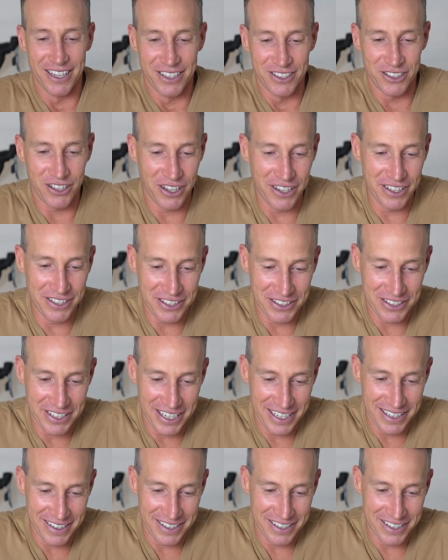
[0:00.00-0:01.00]
So this is
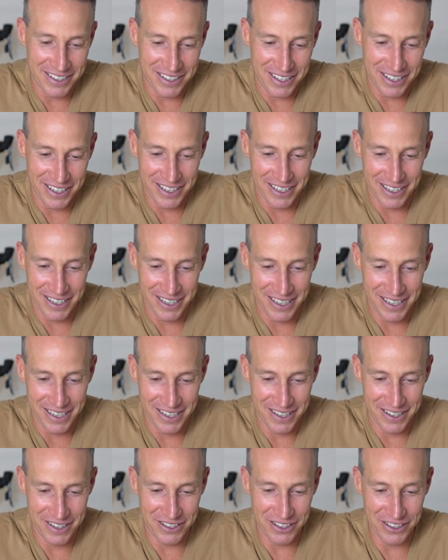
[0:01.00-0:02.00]
it. This is the
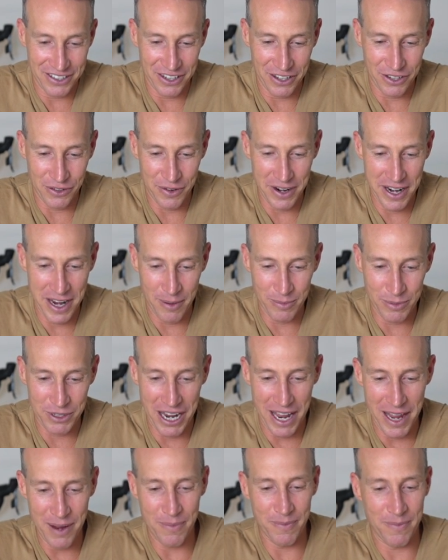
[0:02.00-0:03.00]
3M
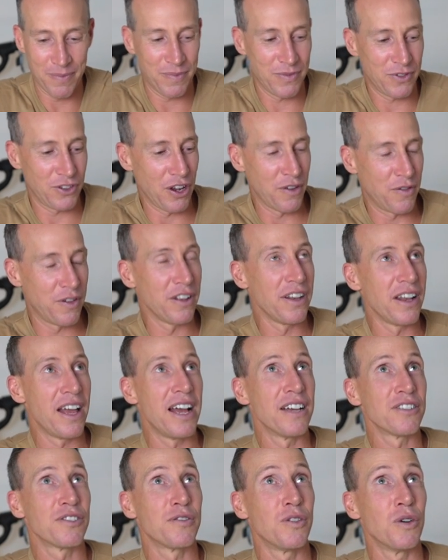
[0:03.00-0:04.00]
tape. So okay. For the
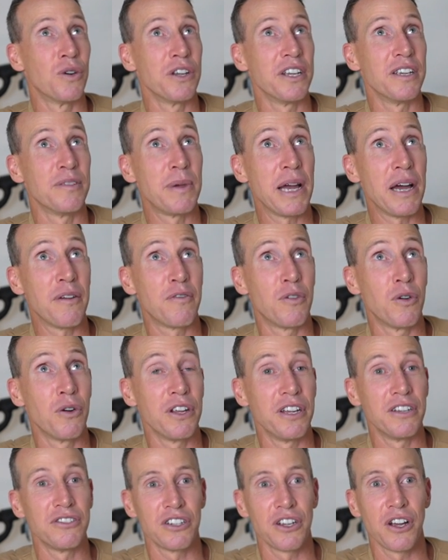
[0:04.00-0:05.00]
last 4 years, about 4
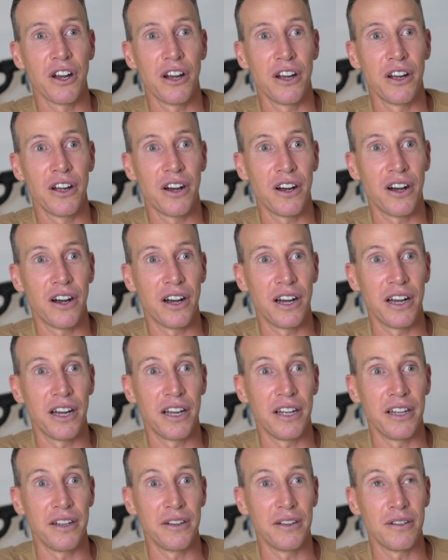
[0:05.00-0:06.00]
years ago,
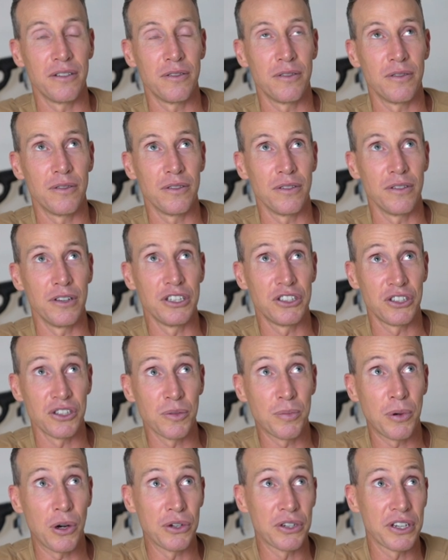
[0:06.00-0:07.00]
I listened to
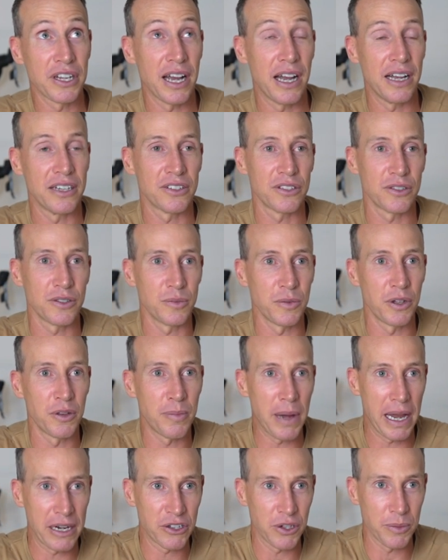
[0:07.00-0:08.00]
podcasts with
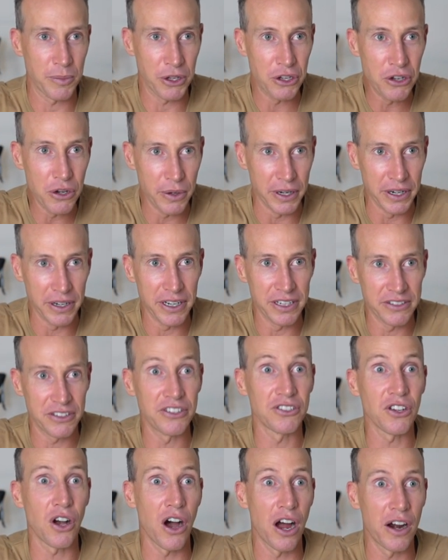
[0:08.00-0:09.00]
Patrick McEwen. He's okay.
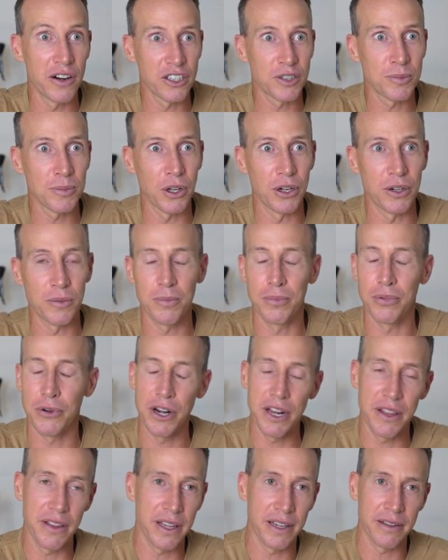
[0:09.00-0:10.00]
This Irish bloke,
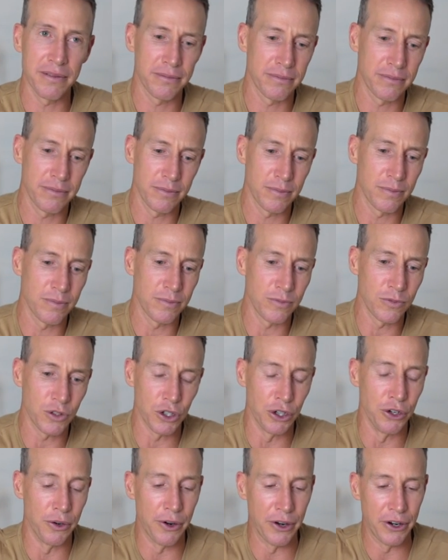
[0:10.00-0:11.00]
breathing
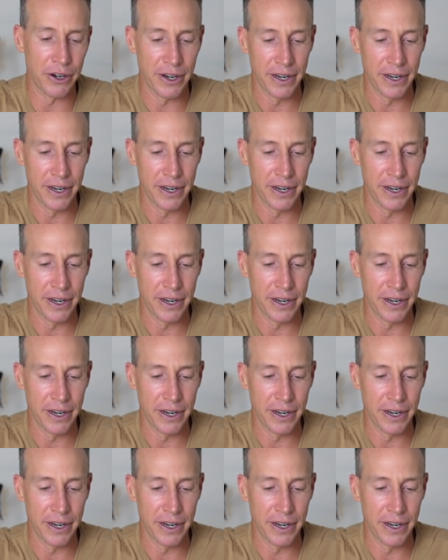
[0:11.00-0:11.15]
guru.